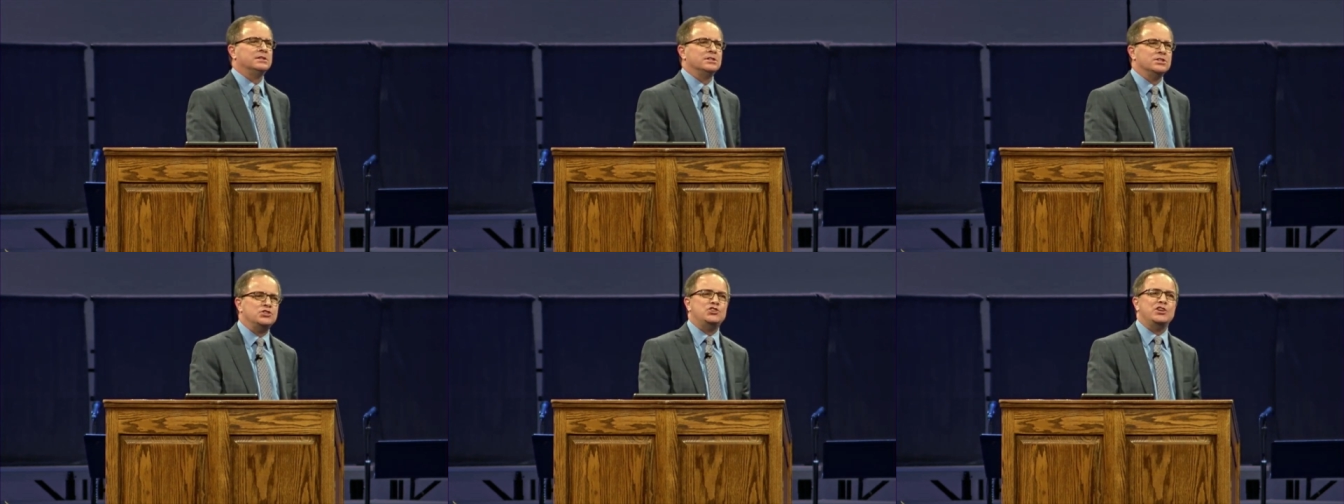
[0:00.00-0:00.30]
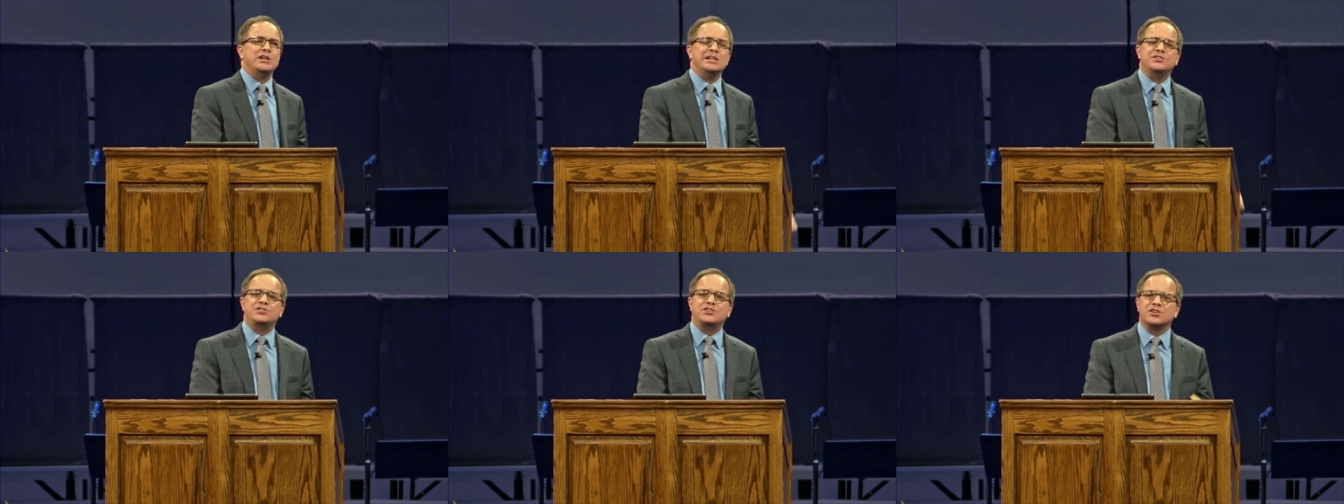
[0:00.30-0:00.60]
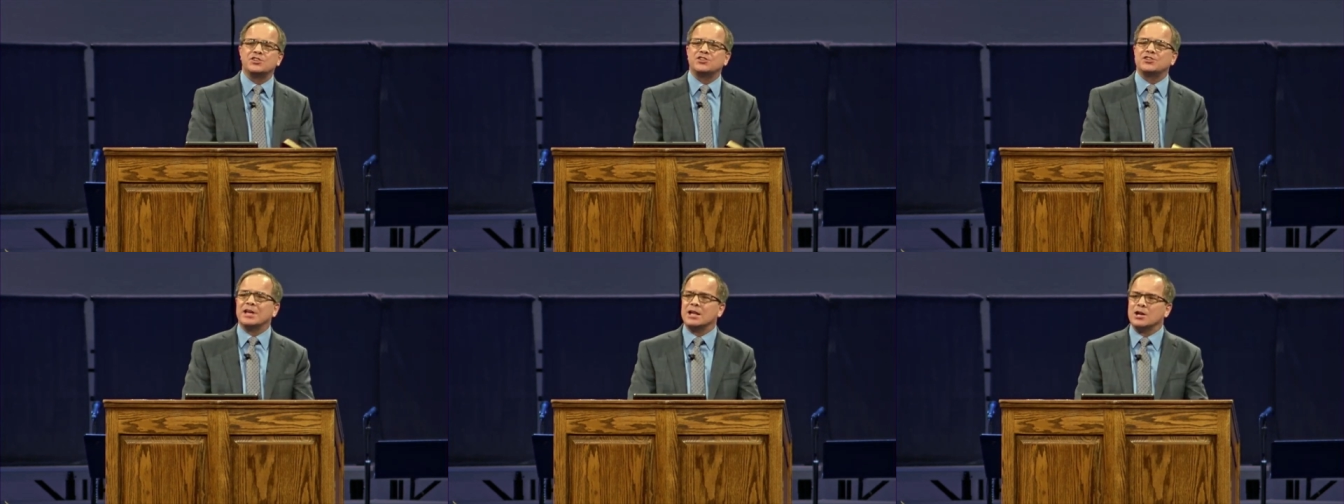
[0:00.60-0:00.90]

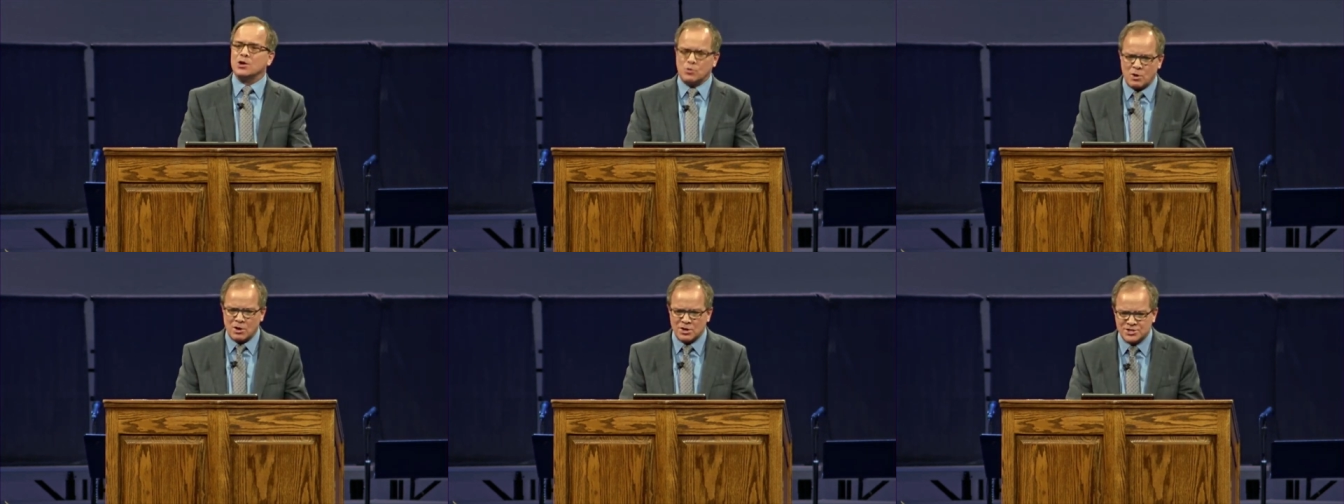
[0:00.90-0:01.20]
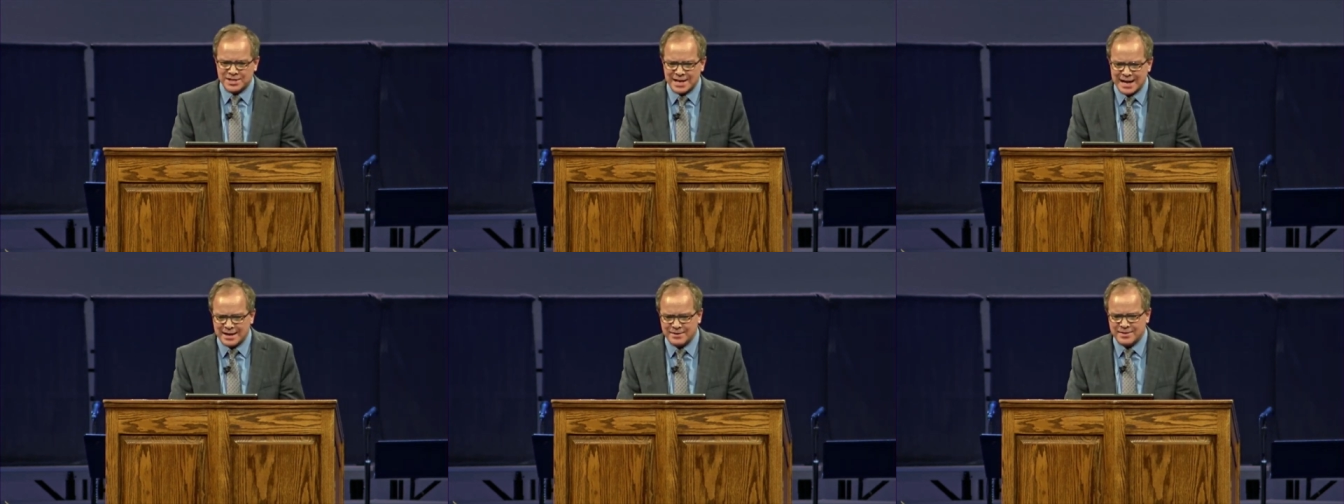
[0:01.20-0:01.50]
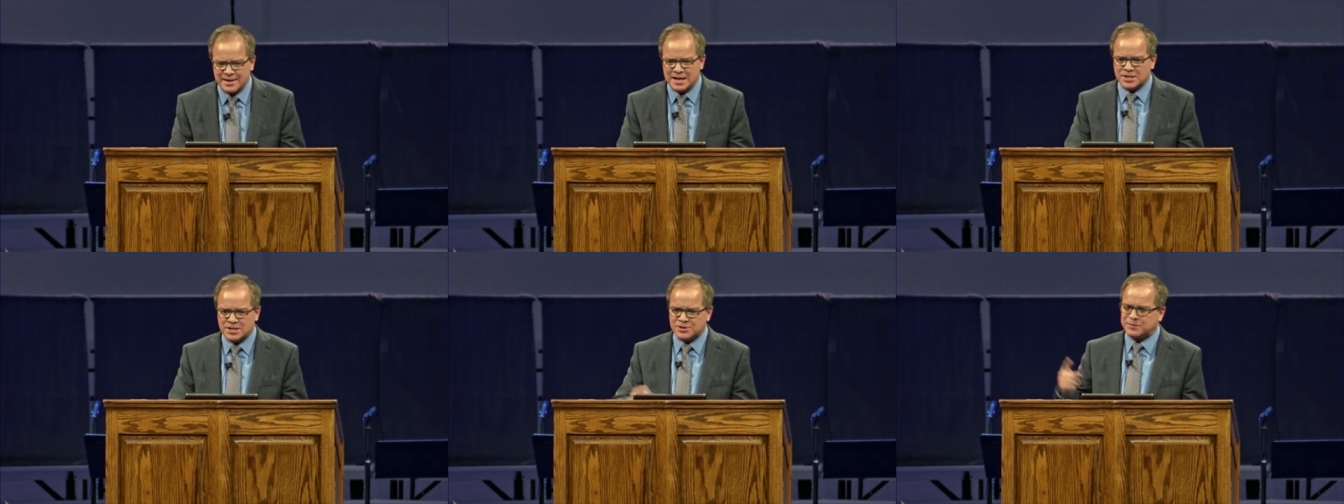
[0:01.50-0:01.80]
Jesus said it works
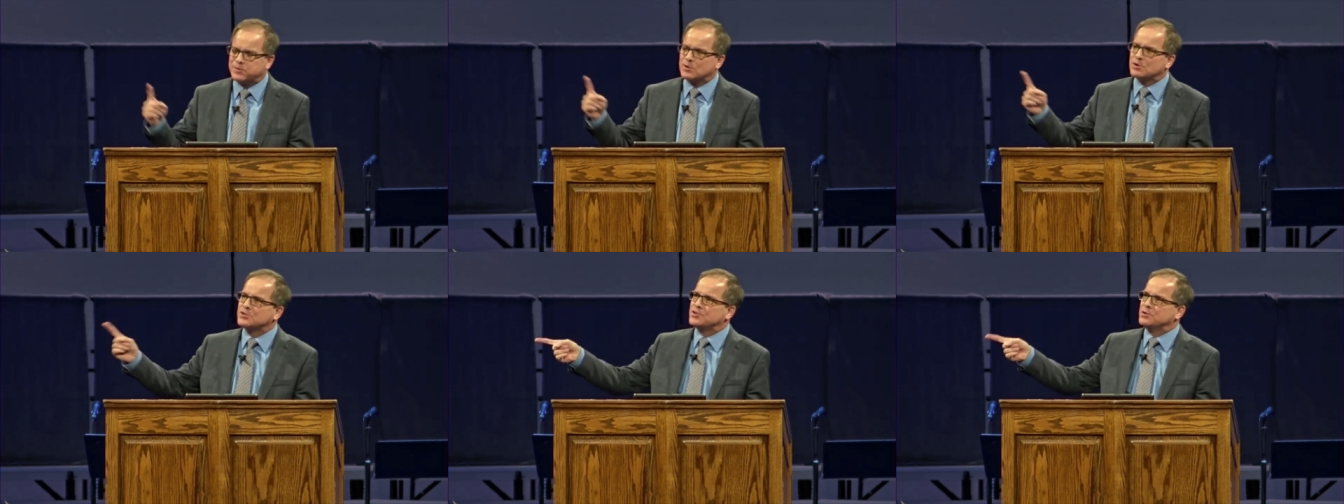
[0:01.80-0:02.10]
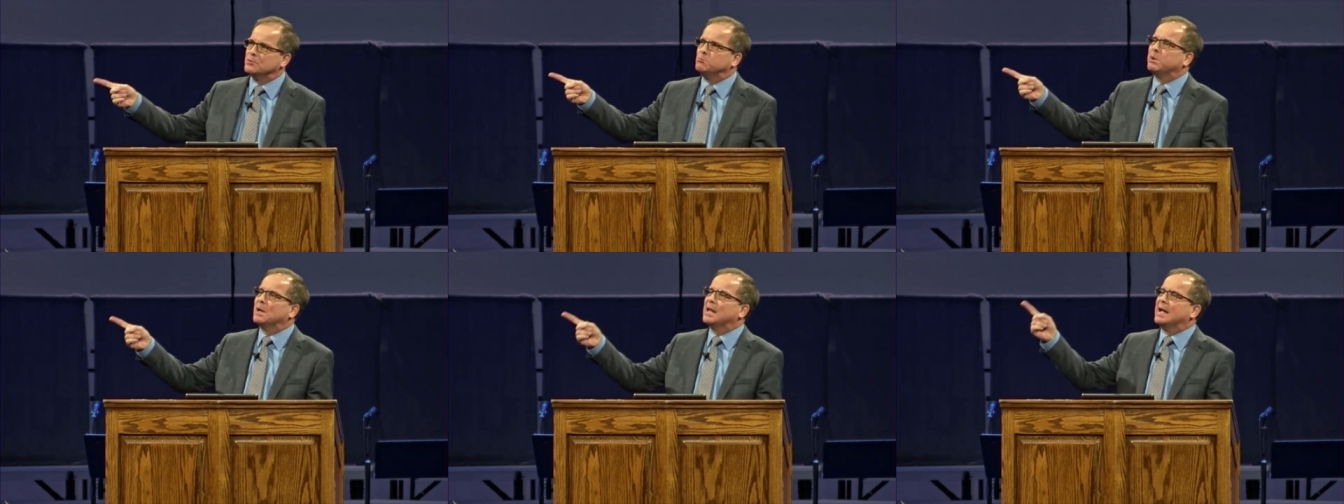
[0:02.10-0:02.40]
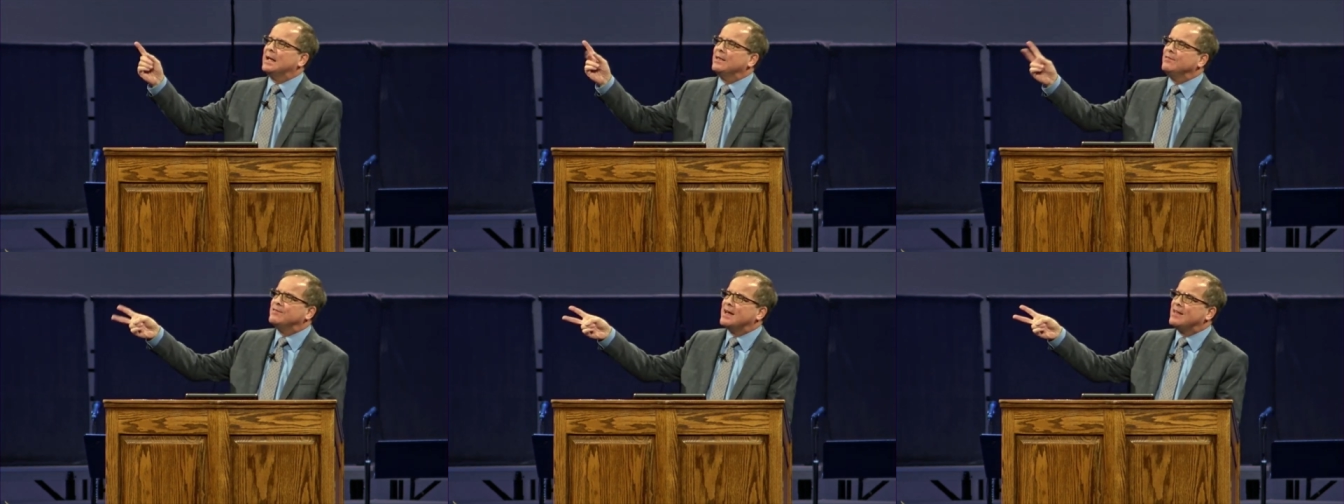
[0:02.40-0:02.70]
like this first the blade,